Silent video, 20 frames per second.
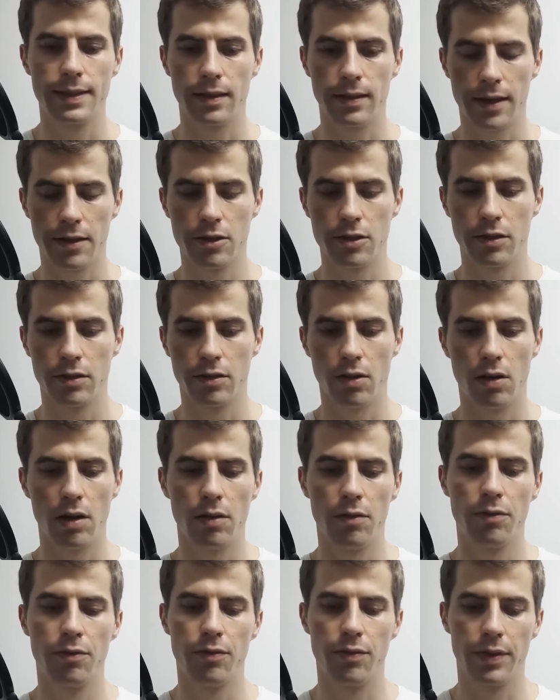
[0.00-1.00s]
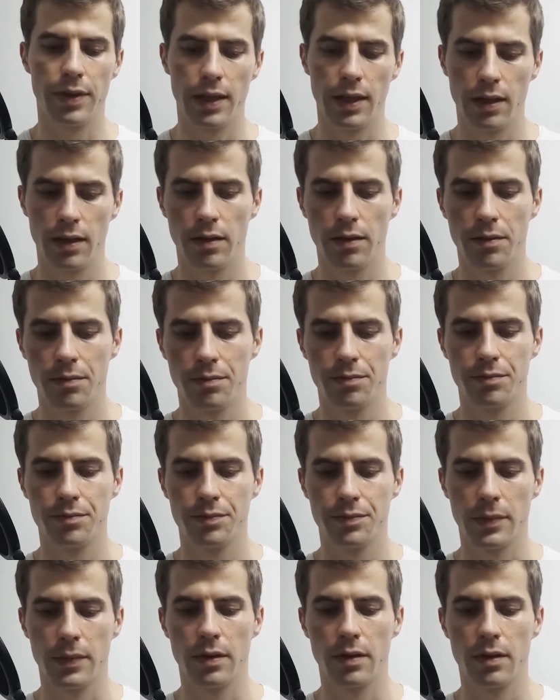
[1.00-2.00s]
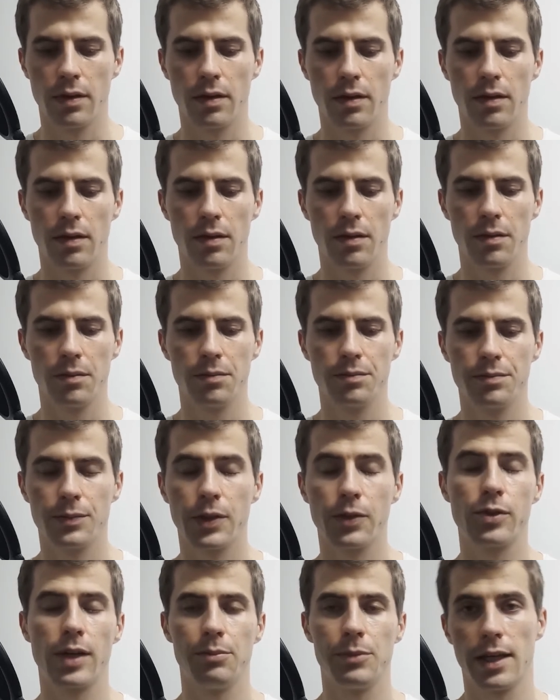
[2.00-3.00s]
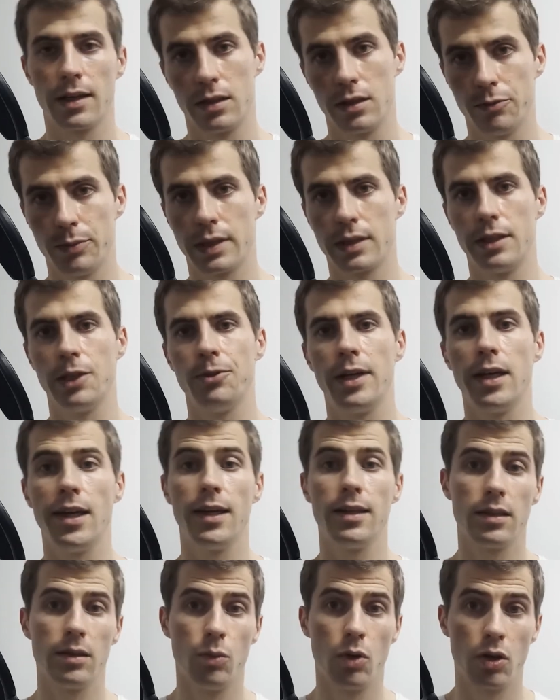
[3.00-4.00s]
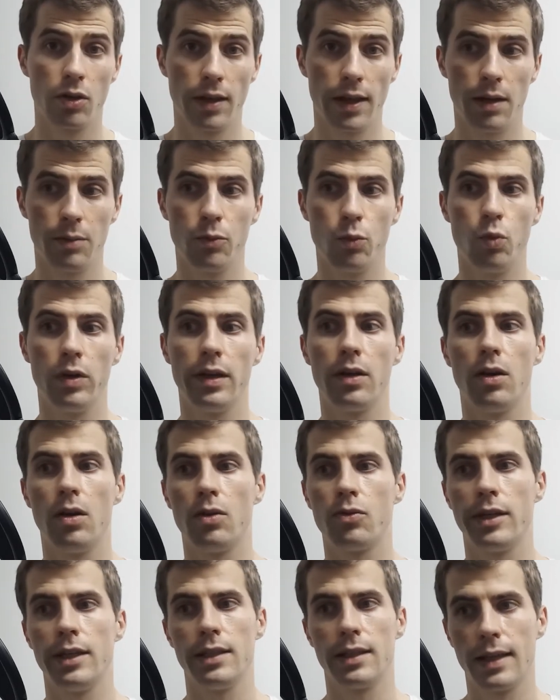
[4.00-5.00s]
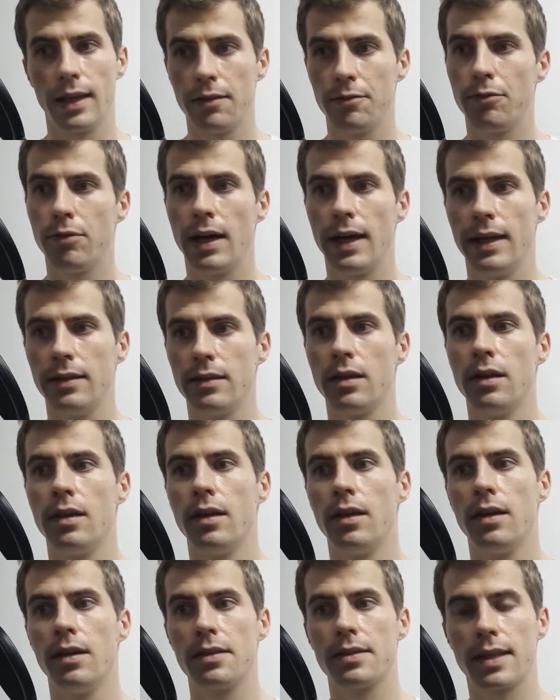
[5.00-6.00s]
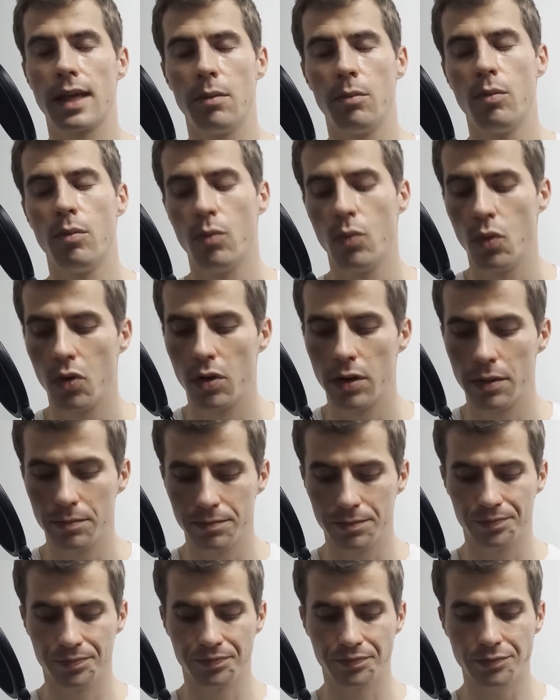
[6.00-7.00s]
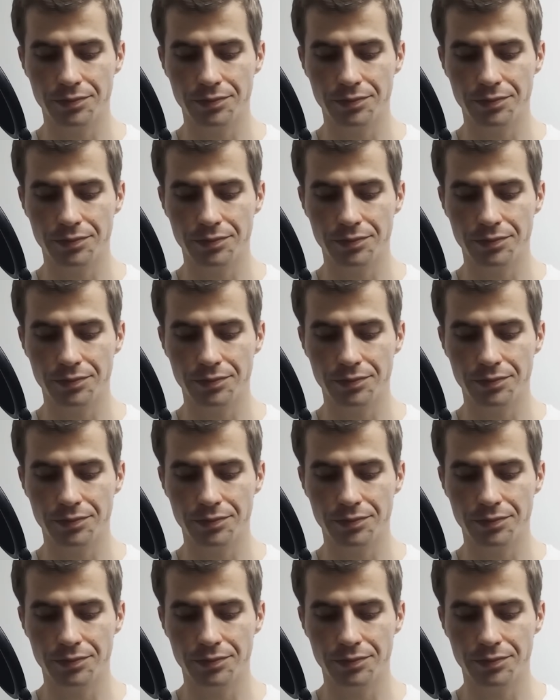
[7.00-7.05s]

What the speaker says: selection of the gram-negative bacteria, and among them we already can find some more